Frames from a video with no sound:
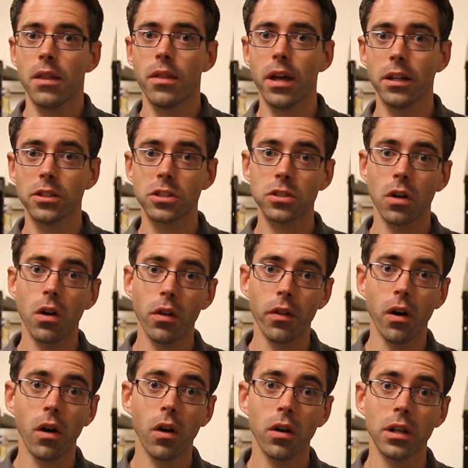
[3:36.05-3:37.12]
they install
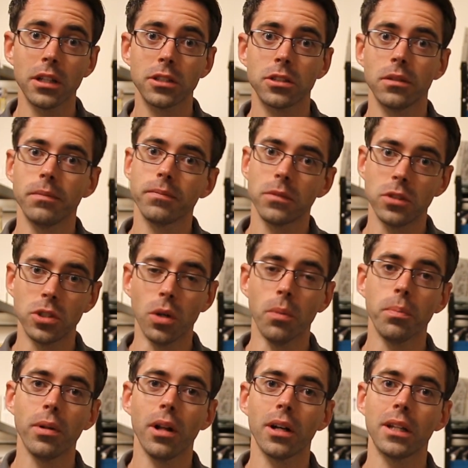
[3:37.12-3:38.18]
the harness,
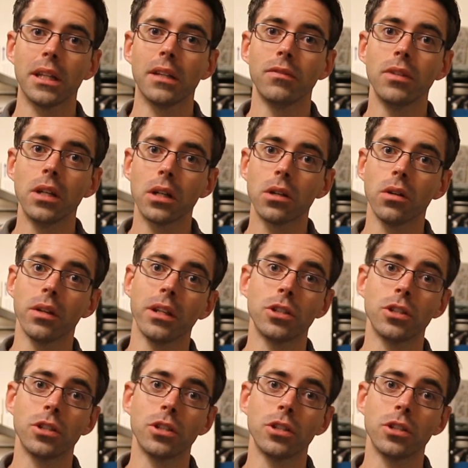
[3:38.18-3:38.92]
don't plug it into the vehicle,